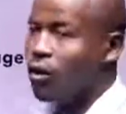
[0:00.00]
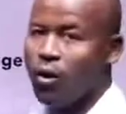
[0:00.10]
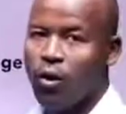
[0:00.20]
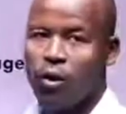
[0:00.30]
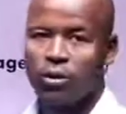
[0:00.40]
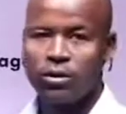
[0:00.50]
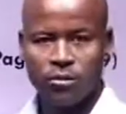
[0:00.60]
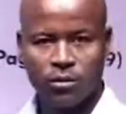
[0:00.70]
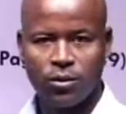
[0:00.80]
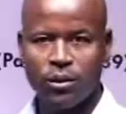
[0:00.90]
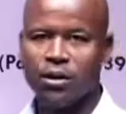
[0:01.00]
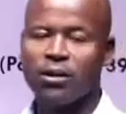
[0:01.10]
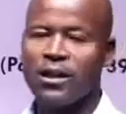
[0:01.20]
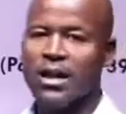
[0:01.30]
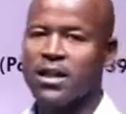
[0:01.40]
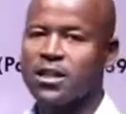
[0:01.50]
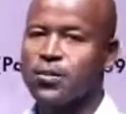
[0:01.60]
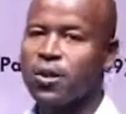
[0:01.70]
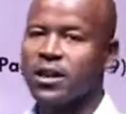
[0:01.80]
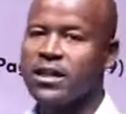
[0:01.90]
or we call their
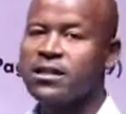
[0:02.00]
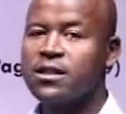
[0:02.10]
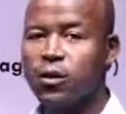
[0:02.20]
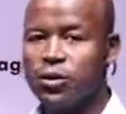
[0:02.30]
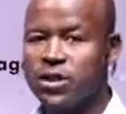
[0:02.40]
exponents, we